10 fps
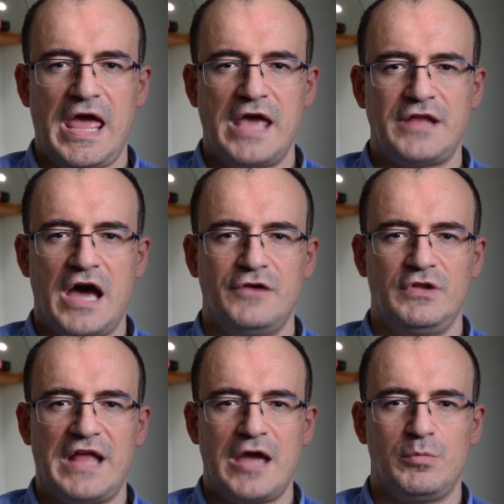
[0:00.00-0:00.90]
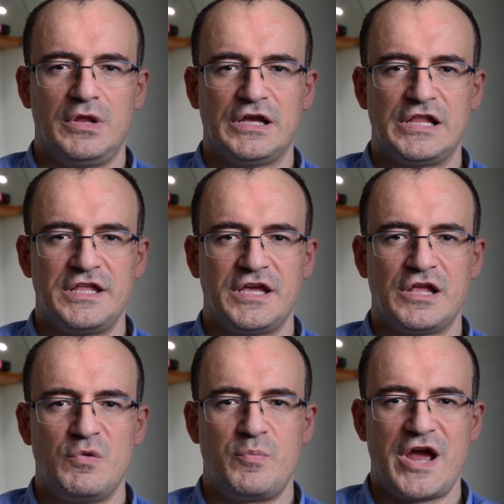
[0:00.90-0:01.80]
and unreliable
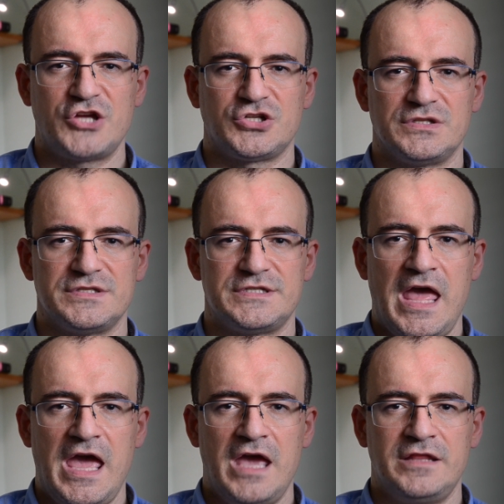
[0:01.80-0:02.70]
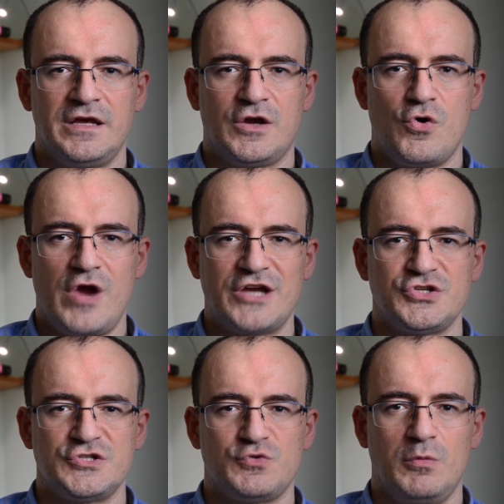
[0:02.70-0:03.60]
clinical impressions, and
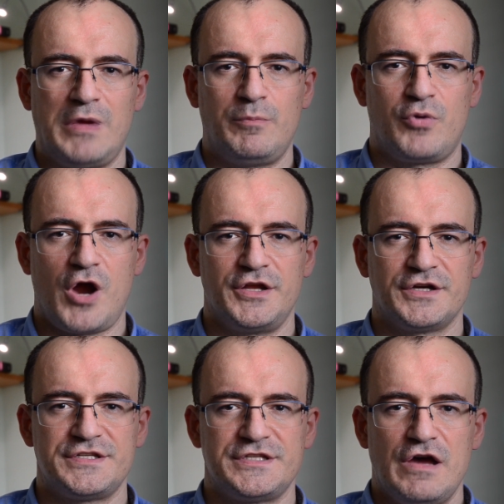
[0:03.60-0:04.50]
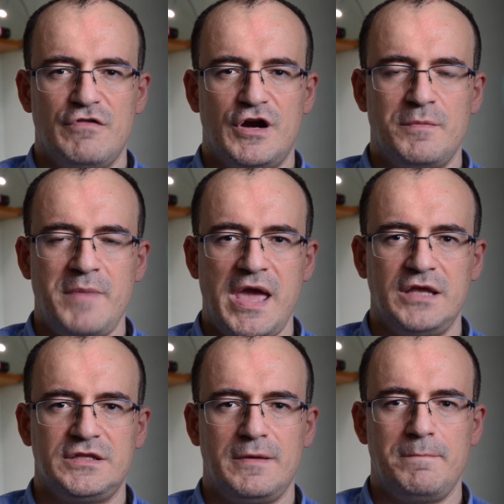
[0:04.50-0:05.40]
corrections with blood products were
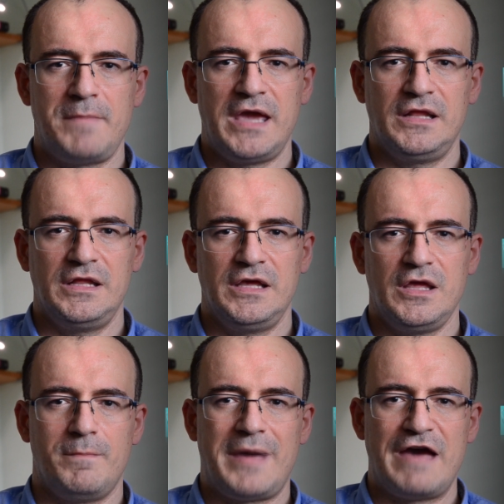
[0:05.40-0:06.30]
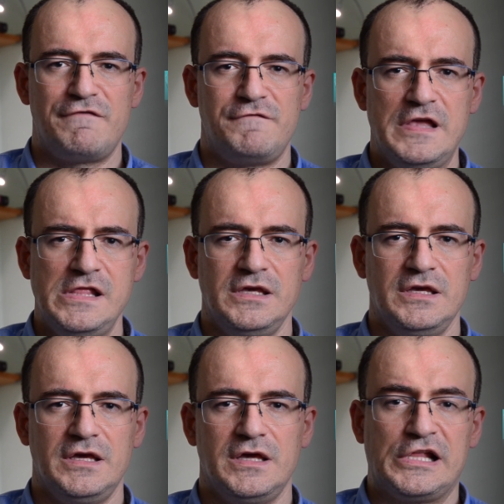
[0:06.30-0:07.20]
made mainly by
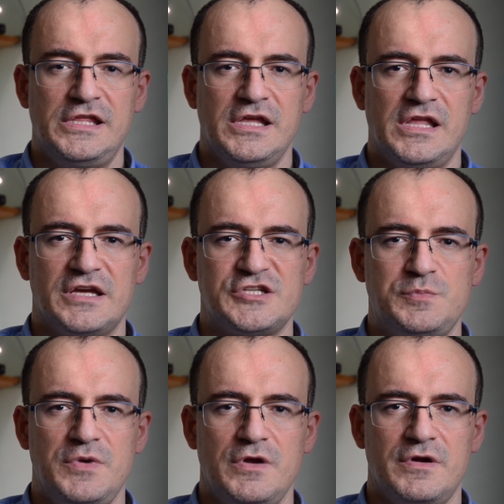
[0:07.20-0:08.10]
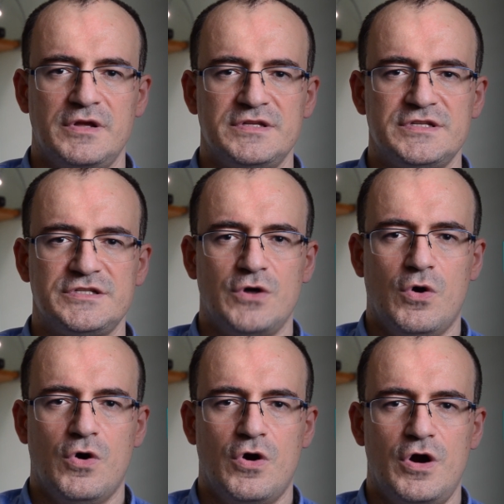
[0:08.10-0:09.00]
feeling, clinical experience,
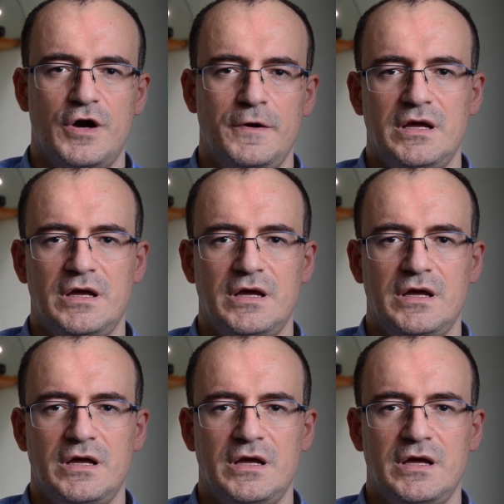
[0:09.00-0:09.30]
or